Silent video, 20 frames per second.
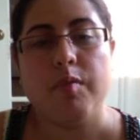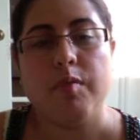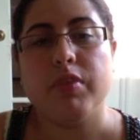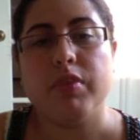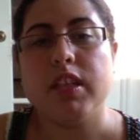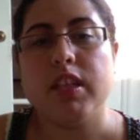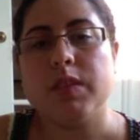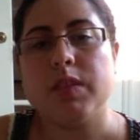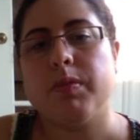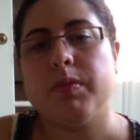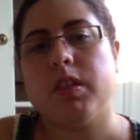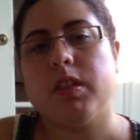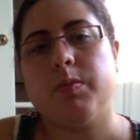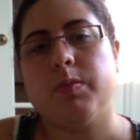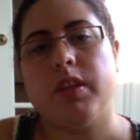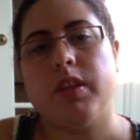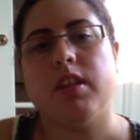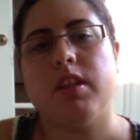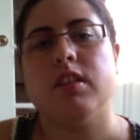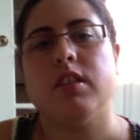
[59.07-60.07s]
Please, please,
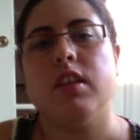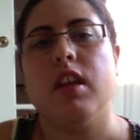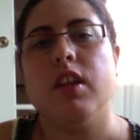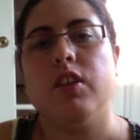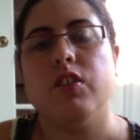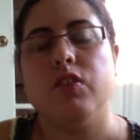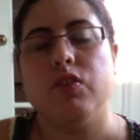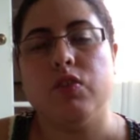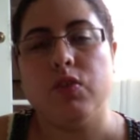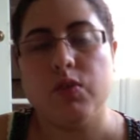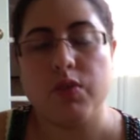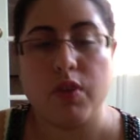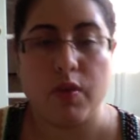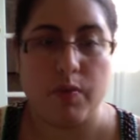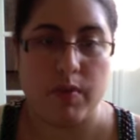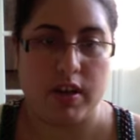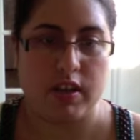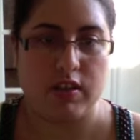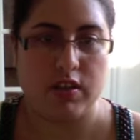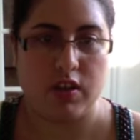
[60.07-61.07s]
please do your
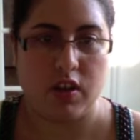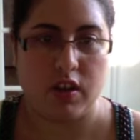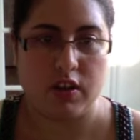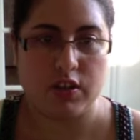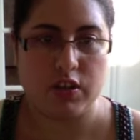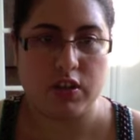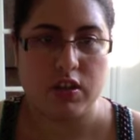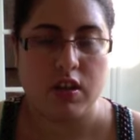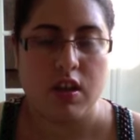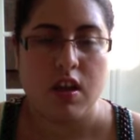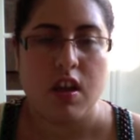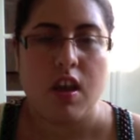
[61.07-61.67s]
research.